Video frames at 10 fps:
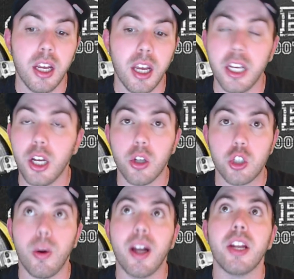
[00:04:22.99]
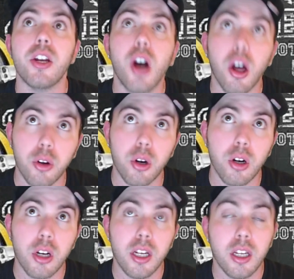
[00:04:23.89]
And he also had another
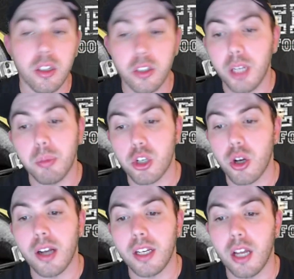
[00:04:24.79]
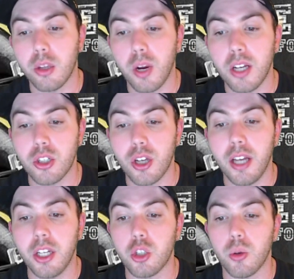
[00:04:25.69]
deep shot down the right
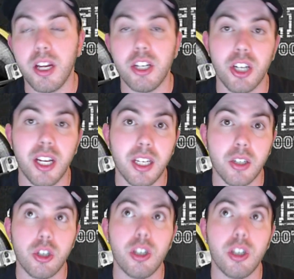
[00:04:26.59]
side to Jaray Jenkins.